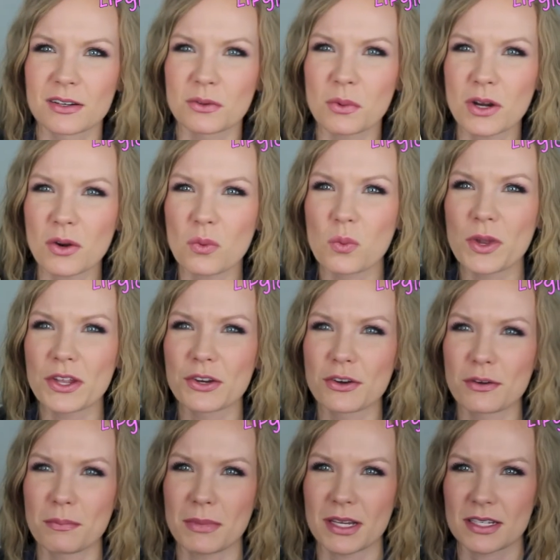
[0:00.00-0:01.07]
what a
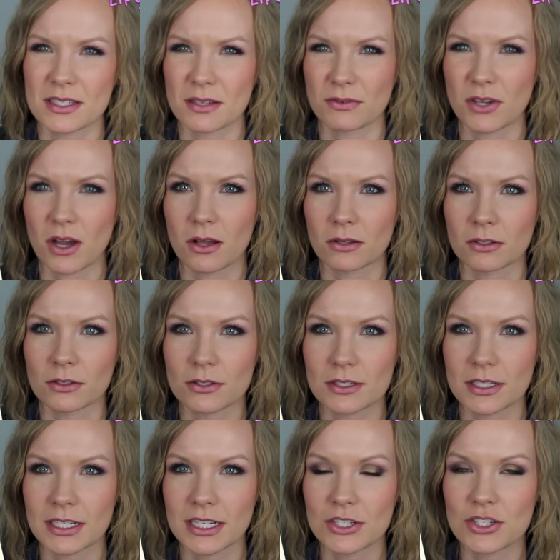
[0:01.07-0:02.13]
weird mix of colors.
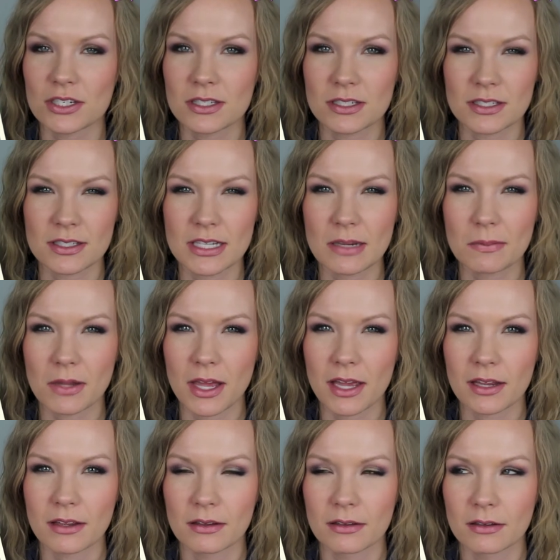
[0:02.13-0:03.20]
Like, it just seemed
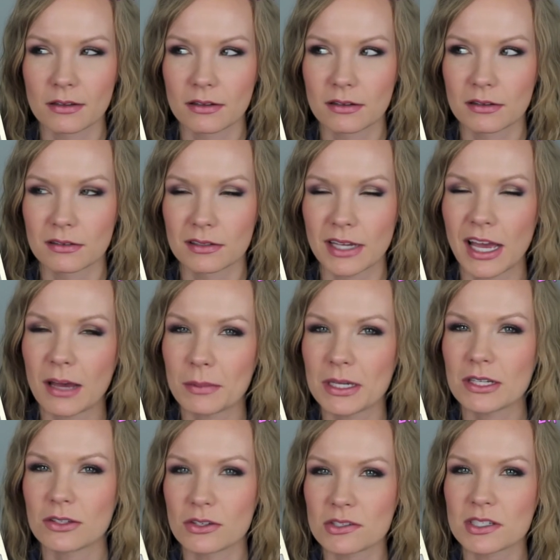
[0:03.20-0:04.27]
like, how
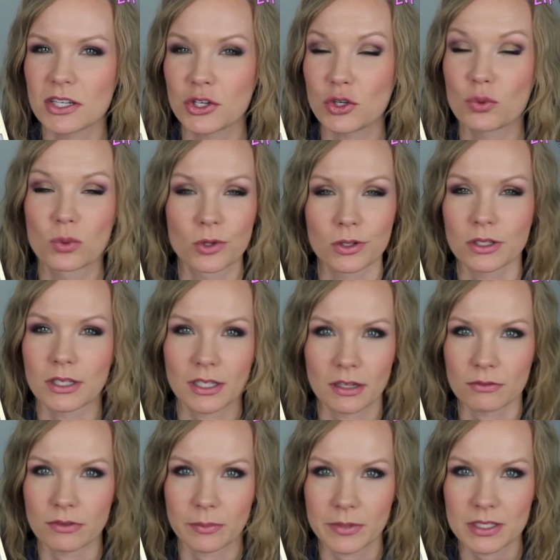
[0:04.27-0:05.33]
many looks can you really
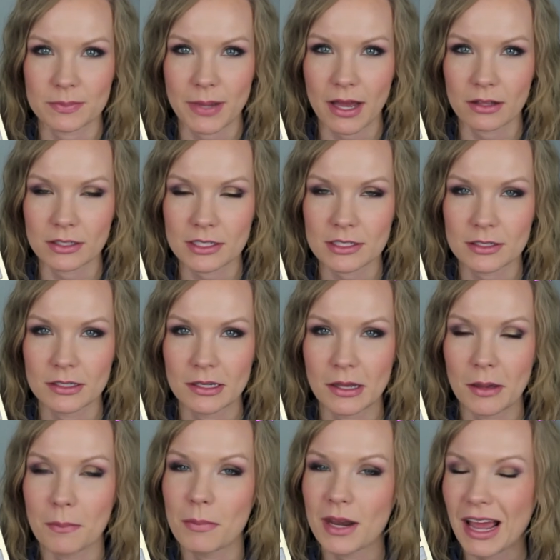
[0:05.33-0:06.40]
get from this palette?
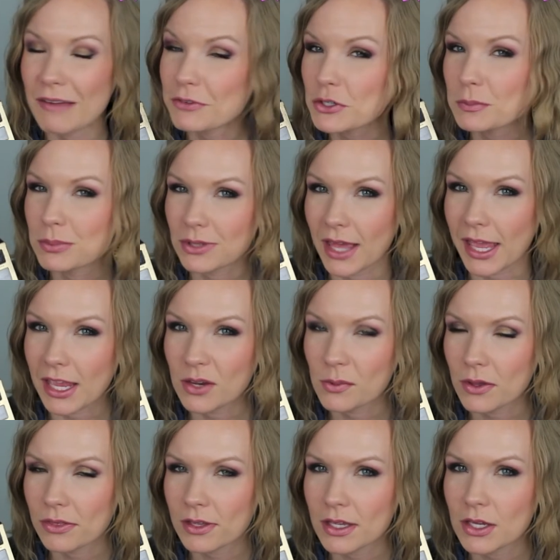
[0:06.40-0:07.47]
But after playing
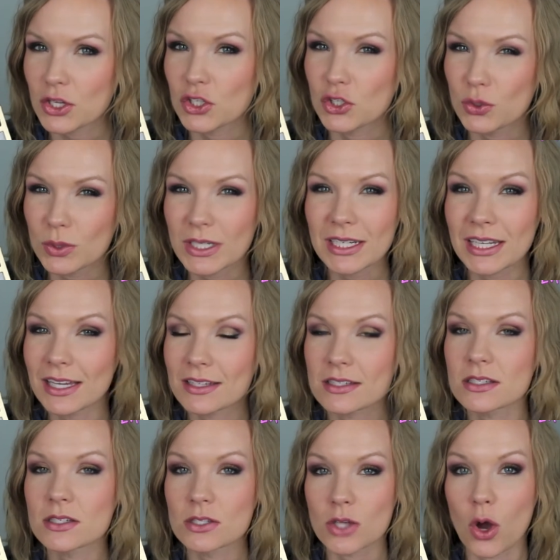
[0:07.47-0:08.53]
with it, you can get
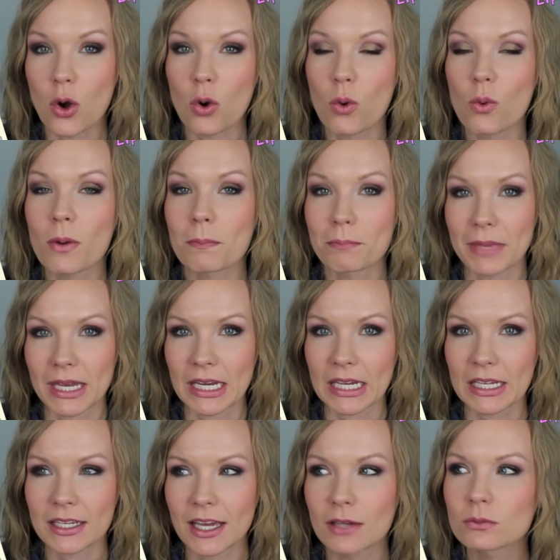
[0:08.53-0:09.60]
so
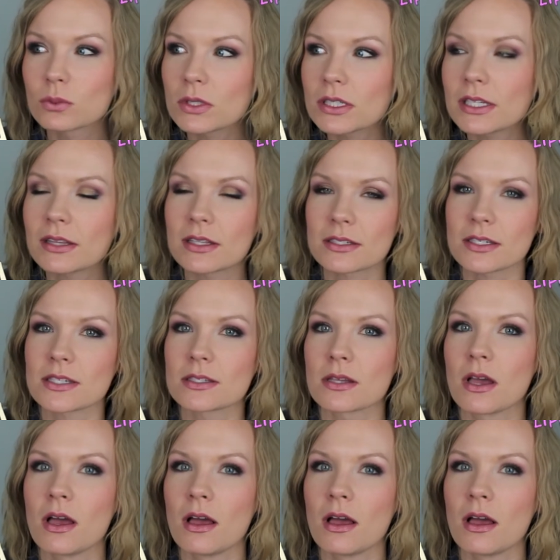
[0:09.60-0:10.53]
many. And really, this is,